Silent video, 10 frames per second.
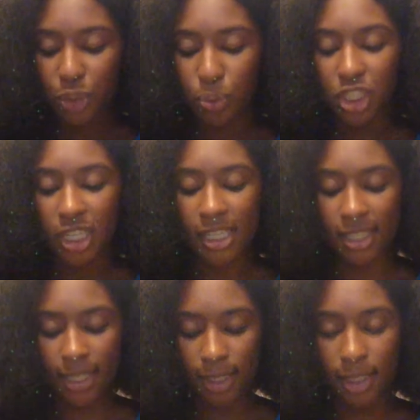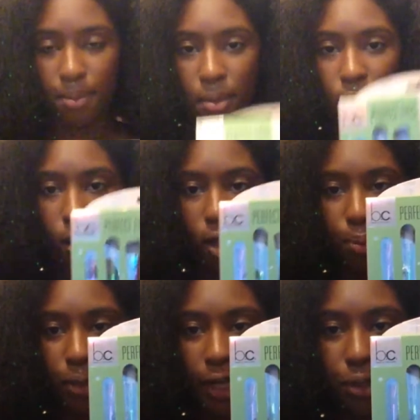which is this small
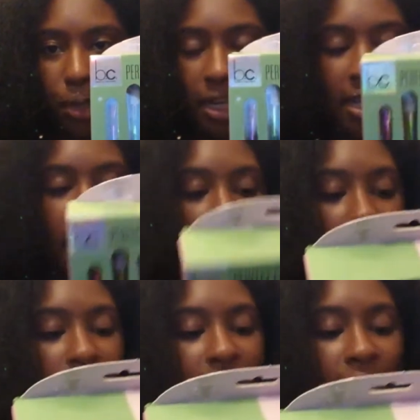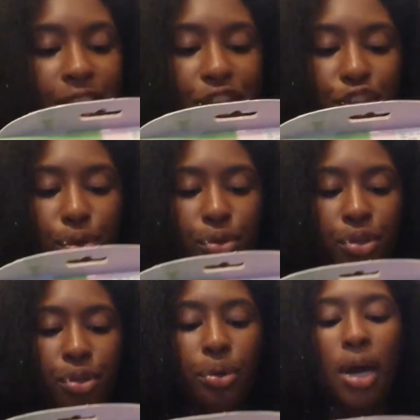brush right here, it says it's used
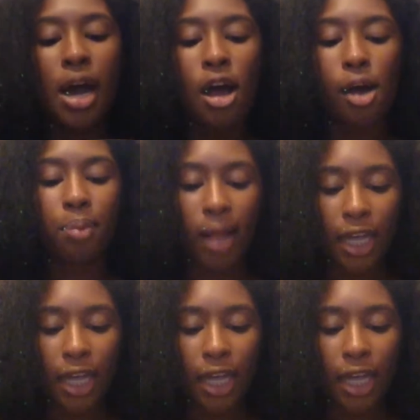to apply